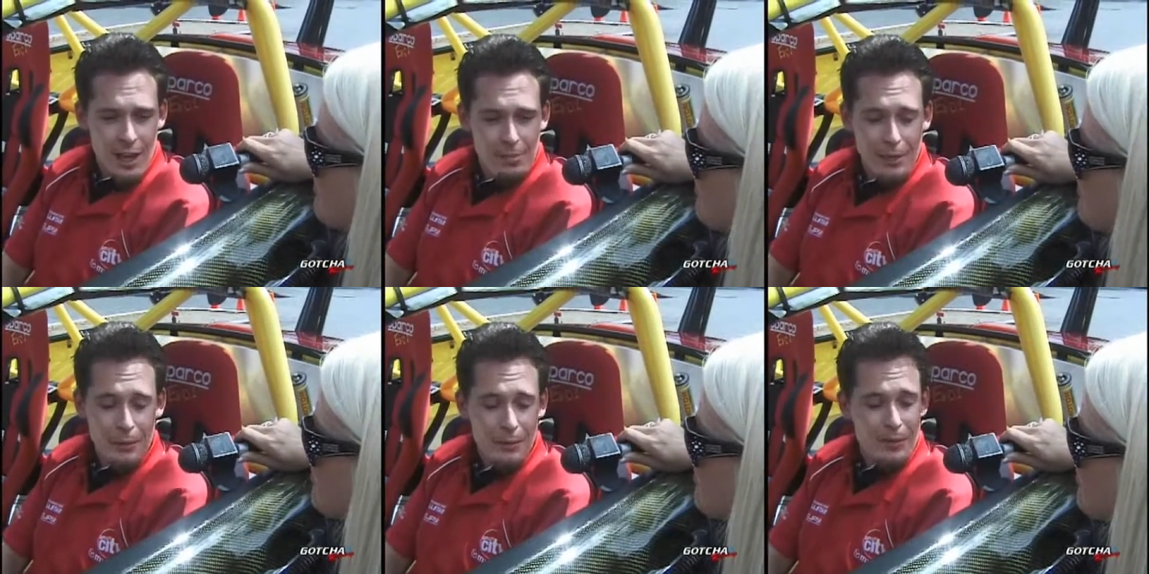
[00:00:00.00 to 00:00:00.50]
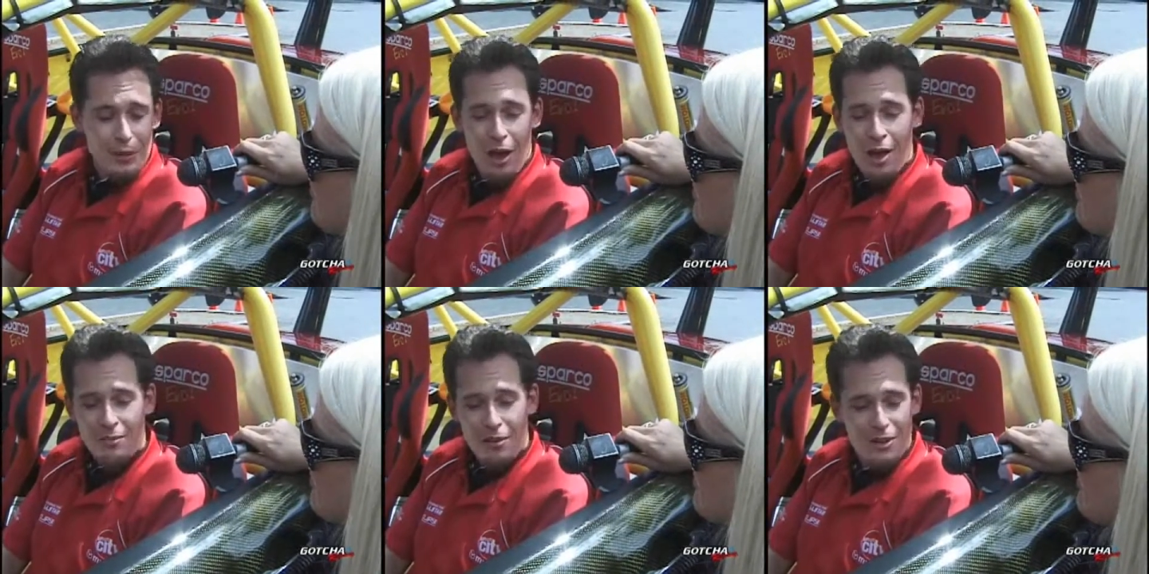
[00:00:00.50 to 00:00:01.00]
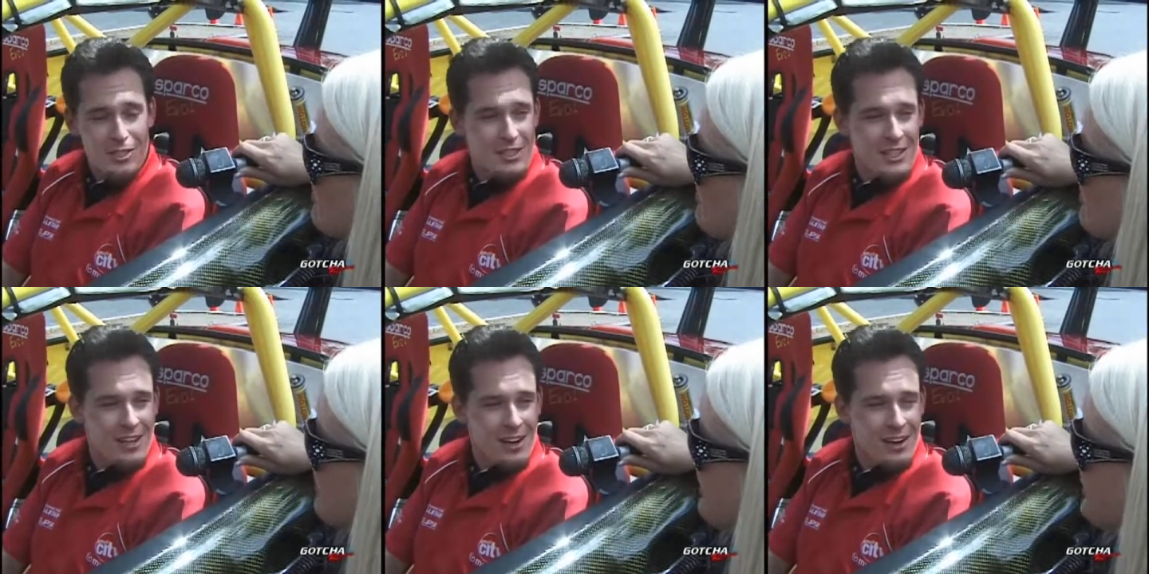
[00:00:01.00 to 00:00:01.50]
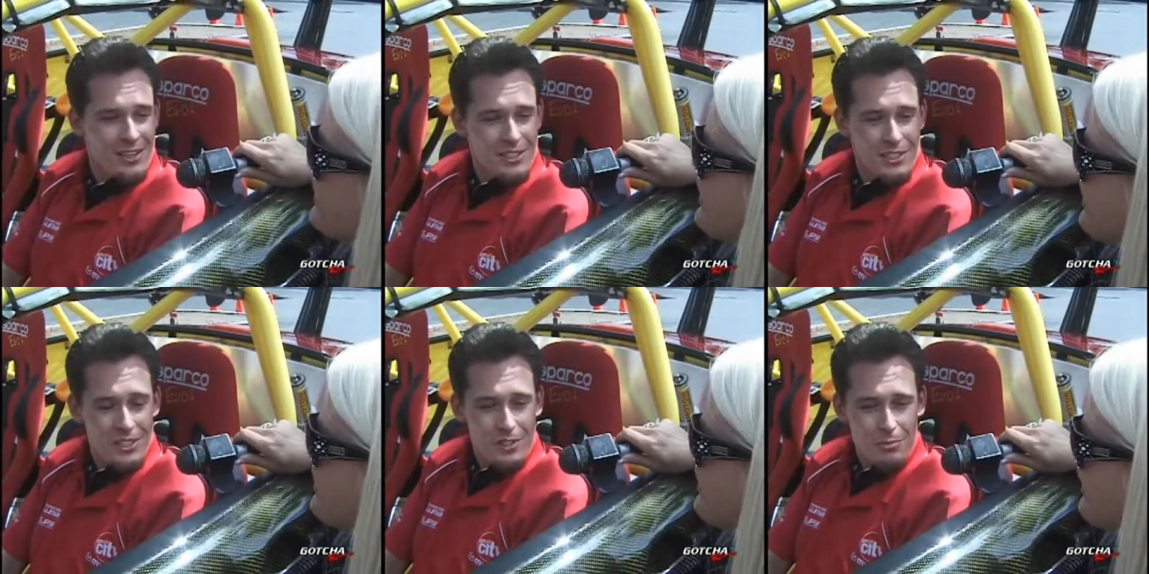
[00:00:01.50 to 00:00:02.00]
played with a lot of RC cars,
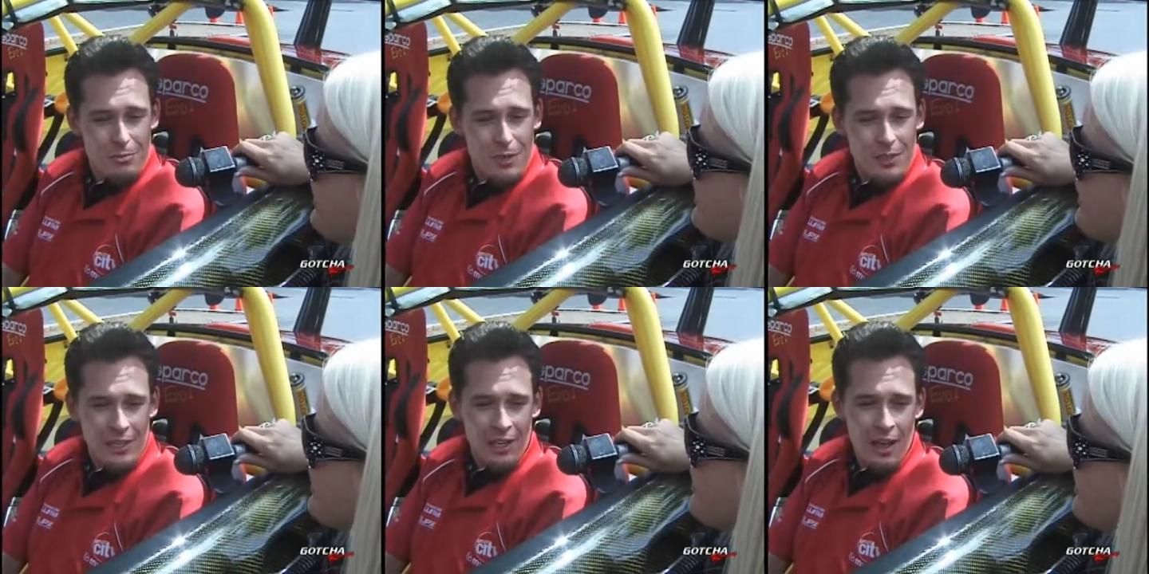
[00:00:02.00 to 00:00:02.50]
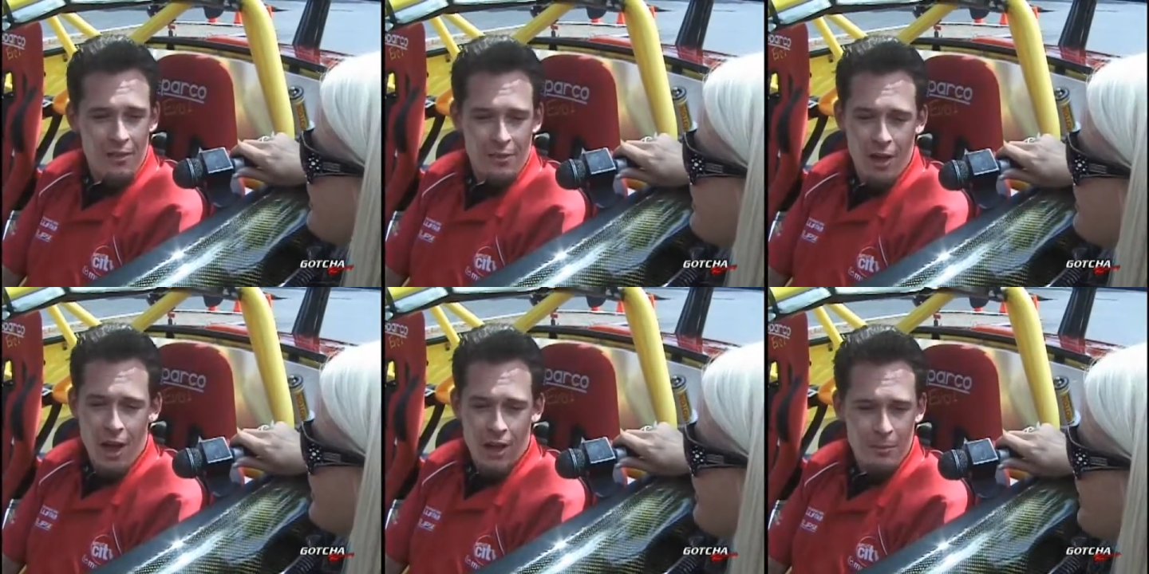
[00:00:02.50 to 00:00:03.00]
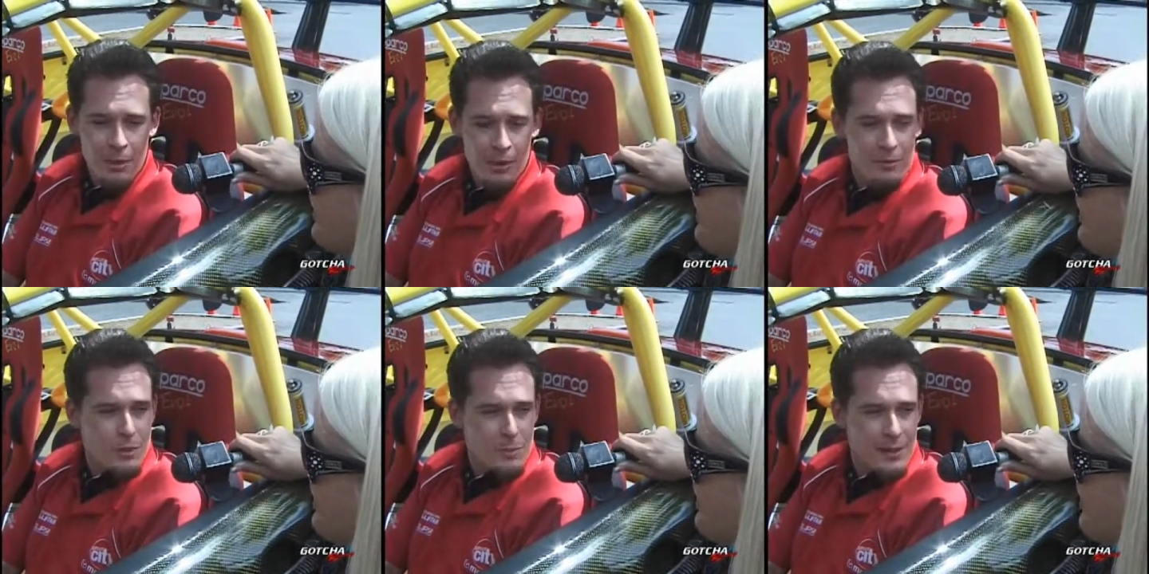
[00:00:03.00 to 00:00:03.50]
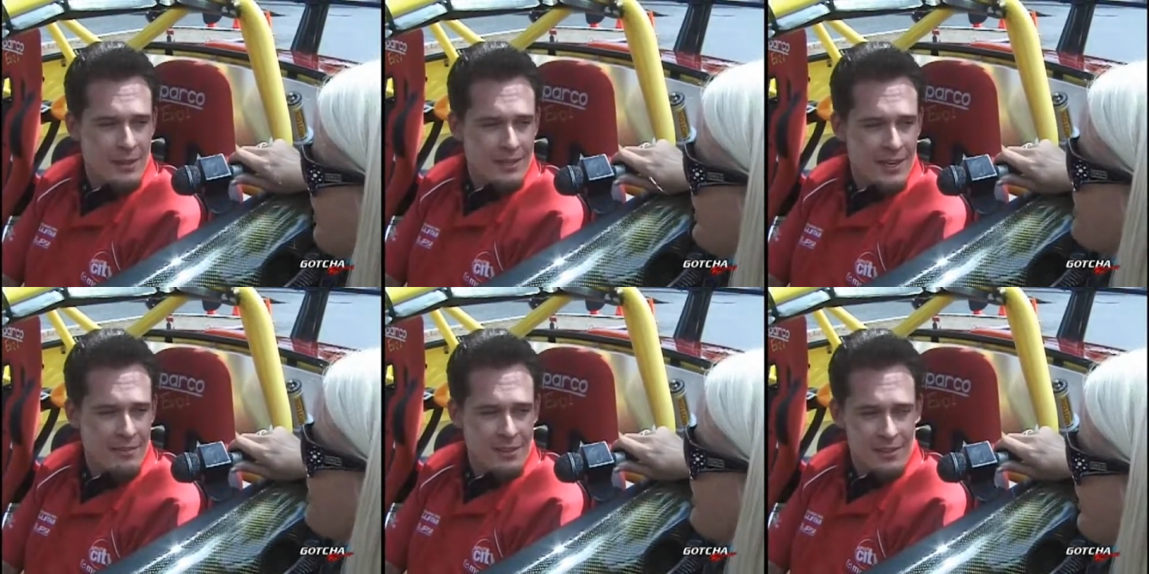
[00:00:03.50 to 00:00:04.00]
and just really loved the automotive spirit
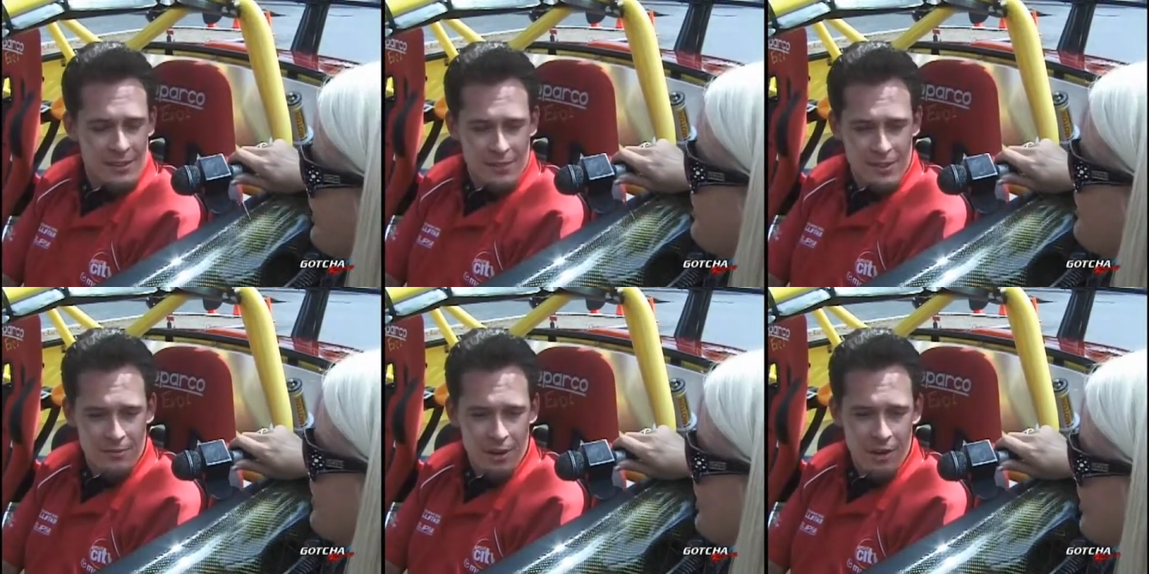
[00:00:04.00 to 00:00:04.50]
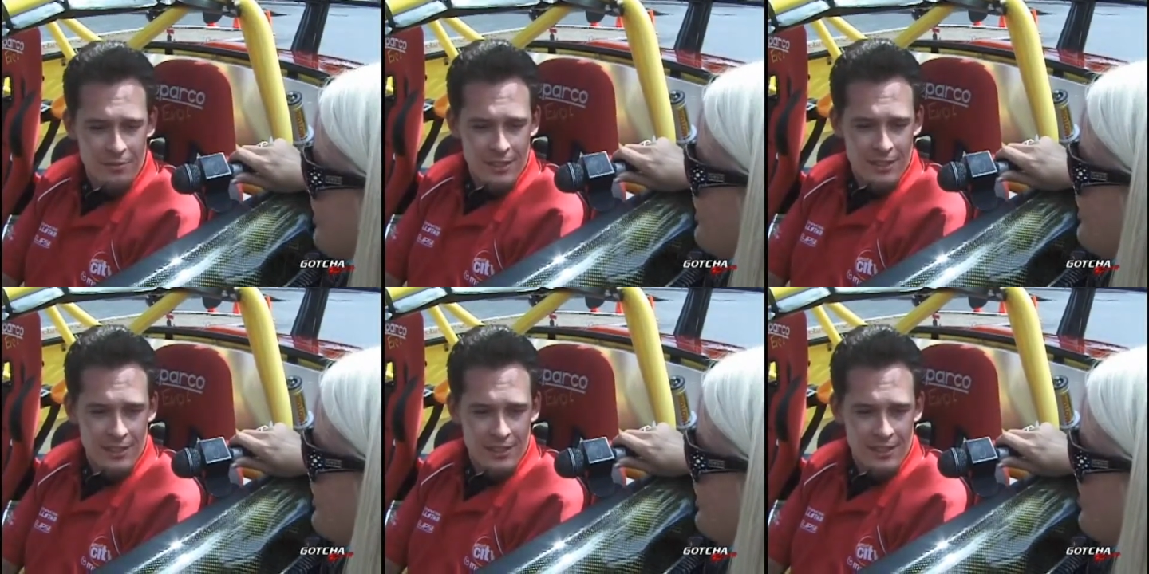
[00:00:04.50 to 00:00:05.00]
and everything that's involved in it.